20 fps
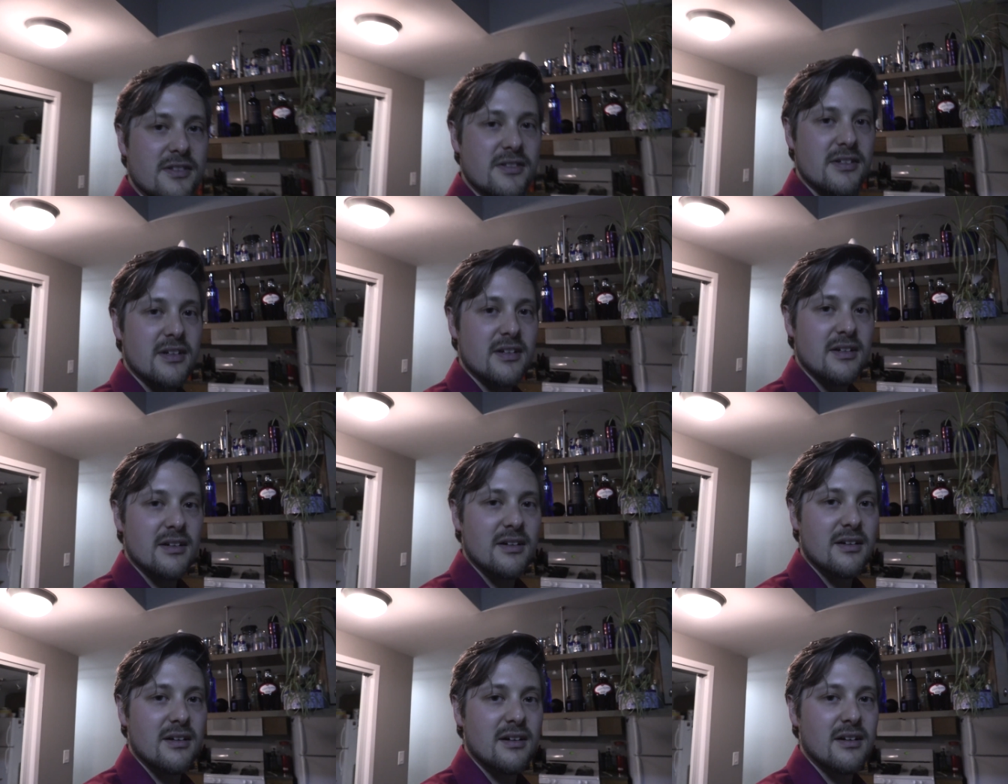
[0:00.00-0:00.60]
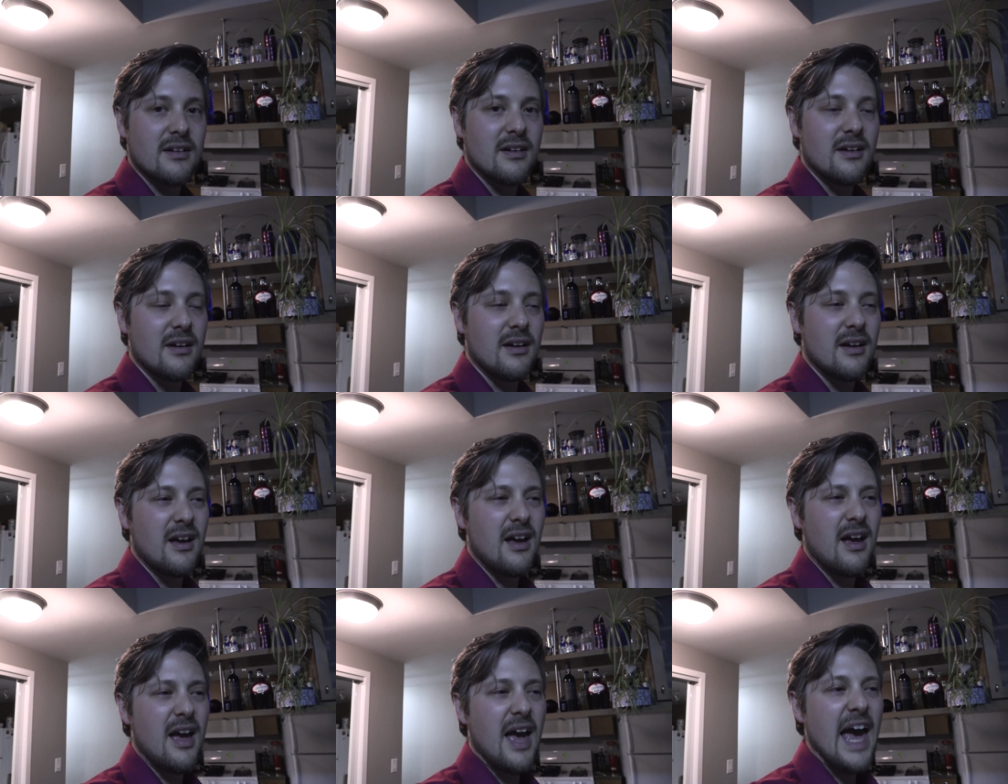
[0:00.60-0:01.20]
is like
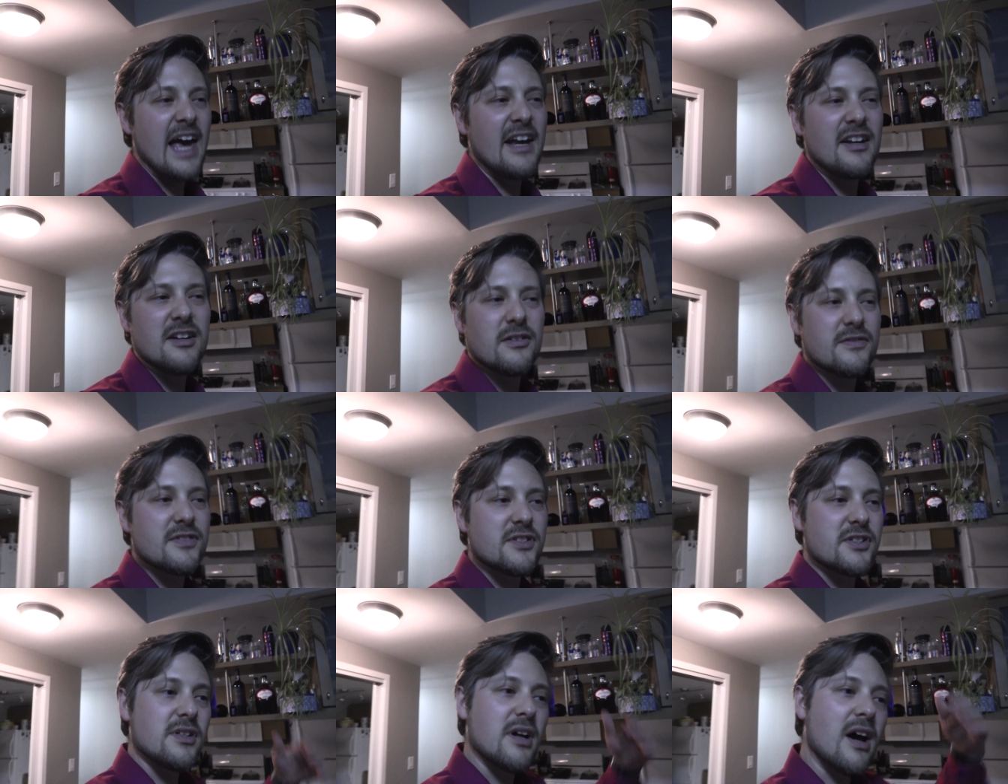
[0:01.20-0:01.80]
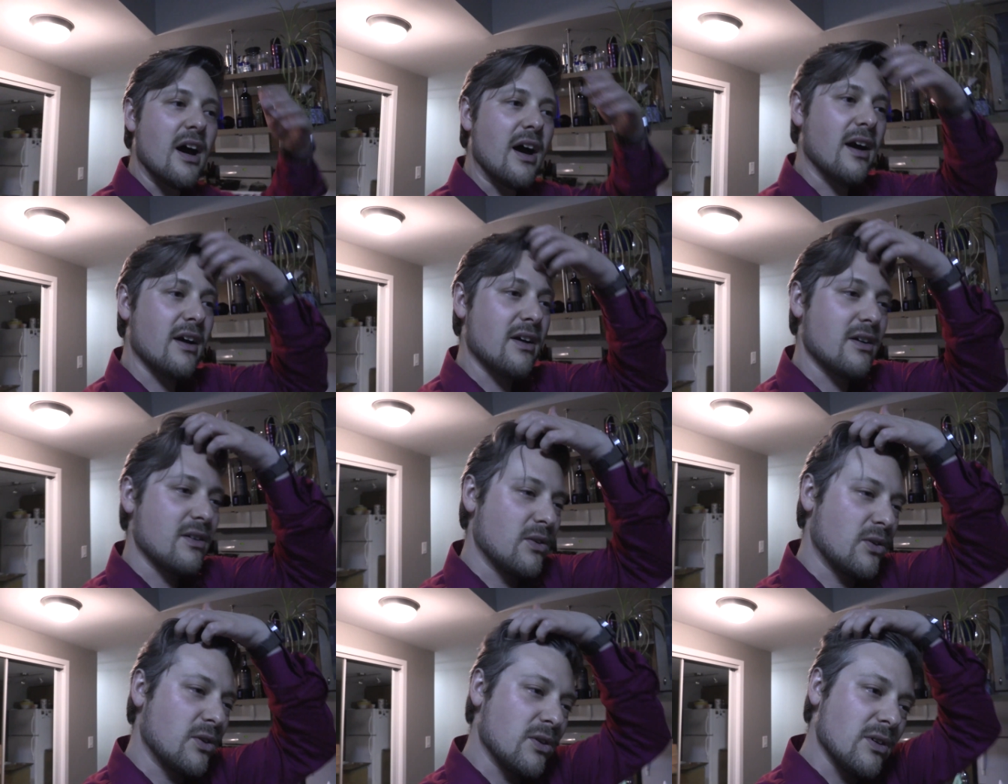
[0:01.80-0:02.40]
end of
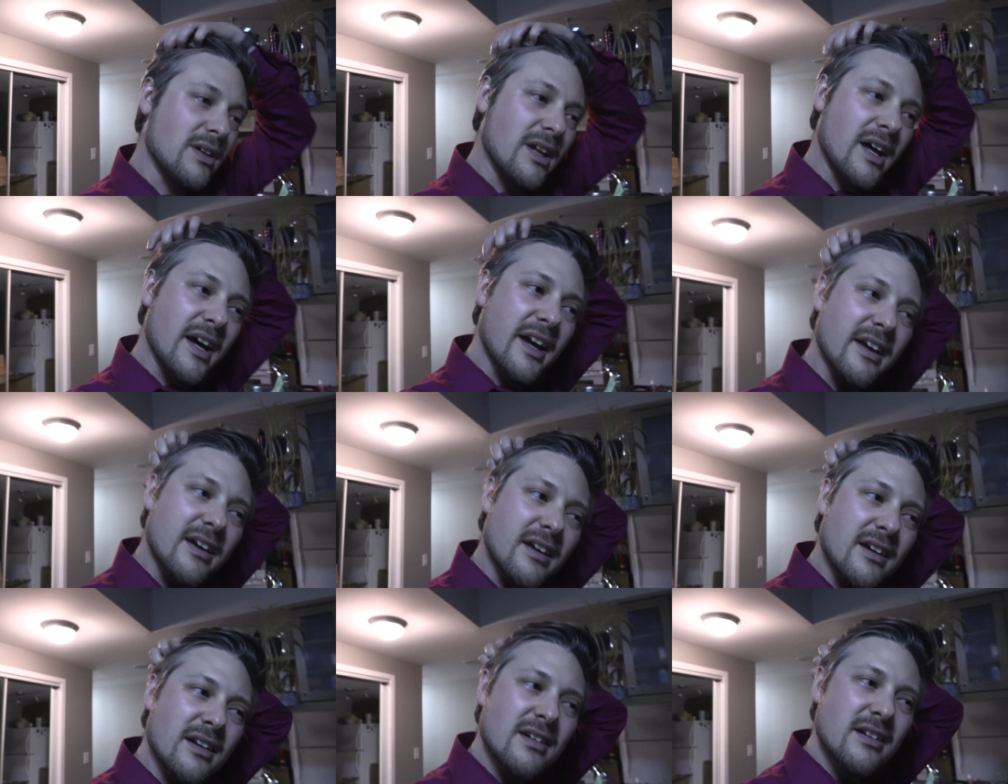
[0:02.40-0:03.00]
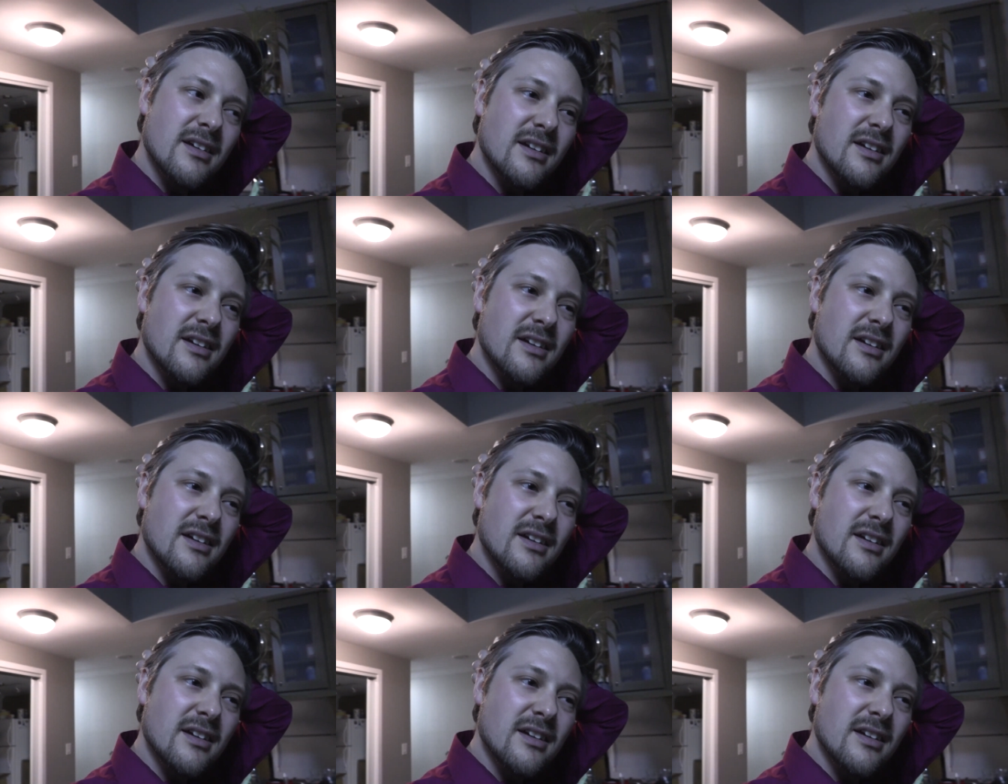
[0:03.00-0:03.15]
stock or like,